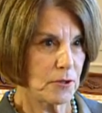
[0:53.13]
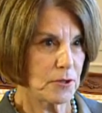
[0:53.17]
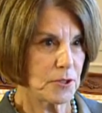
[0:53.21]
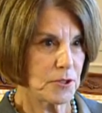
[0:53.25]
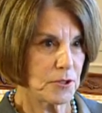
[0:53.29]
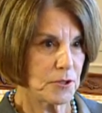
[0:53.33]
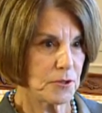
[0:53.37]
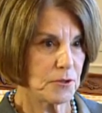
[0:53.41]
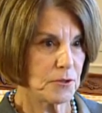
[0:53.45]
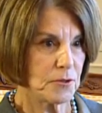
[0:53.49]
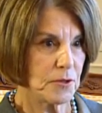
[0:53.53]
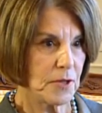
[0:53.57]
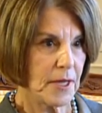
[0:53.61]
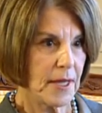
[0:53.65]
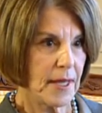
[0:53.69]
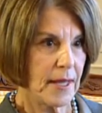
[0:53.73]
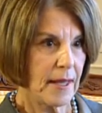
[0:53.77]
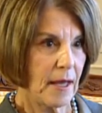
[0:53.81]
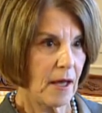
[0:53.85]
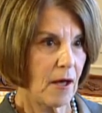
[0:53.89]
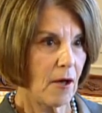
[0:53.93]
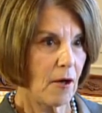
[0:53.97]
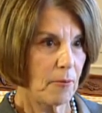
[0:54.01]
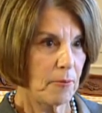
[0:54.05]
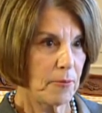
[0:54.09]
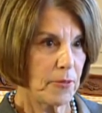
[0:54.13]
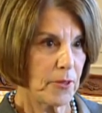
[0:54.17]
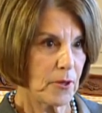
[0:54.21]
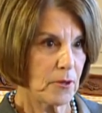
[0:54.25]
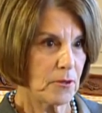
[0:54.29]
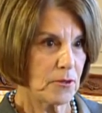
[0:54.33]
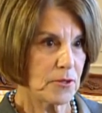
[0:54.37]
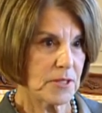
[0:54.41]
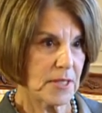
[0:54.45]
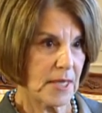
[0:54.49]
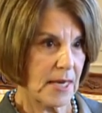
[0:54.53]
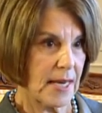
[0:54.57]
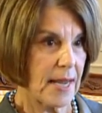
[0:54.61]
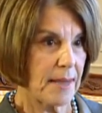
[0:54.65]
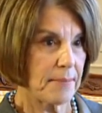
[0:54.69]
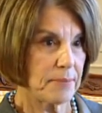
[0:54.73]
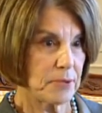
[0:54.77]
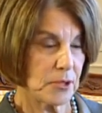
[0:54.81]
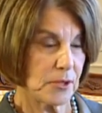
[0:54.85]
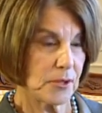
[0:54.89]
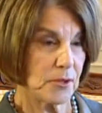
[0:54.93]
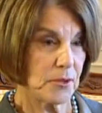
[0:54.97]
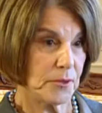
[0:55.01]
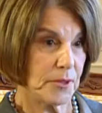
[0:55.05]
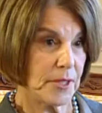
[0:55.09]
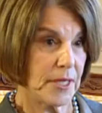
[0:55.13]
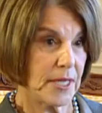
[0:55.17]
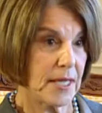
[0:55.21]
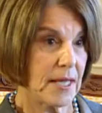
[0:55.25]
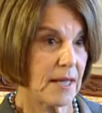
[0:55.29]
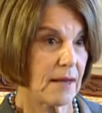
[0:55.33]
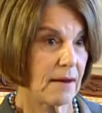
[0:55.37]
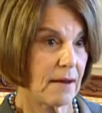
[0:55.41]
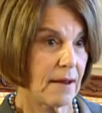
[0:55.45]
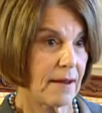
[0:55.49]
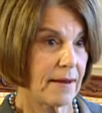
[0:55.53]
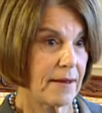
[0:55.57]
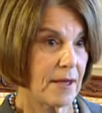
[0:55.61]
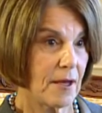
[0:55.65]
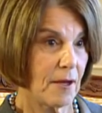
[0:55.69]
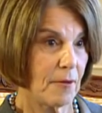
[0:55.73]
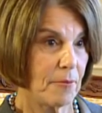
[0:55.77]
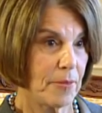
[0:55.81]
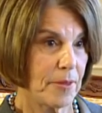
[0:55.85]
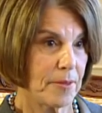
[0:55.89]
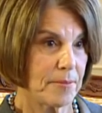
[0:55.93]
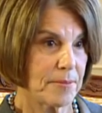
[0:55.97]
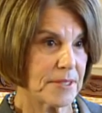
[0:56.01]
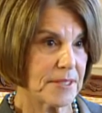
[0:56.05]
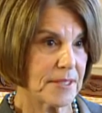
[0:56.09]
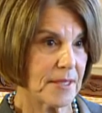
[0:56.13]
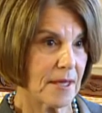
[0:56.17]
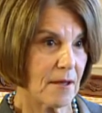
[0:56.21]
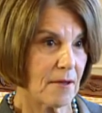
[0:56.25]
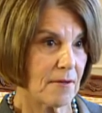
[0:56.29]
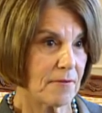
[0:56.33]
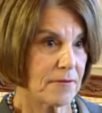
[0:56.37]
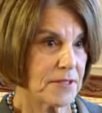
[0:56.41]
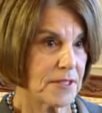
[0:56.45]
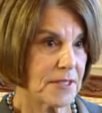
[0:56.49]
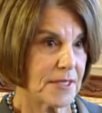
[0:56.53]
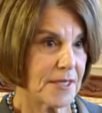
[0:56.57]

to help those that absolutely cannot help themselves,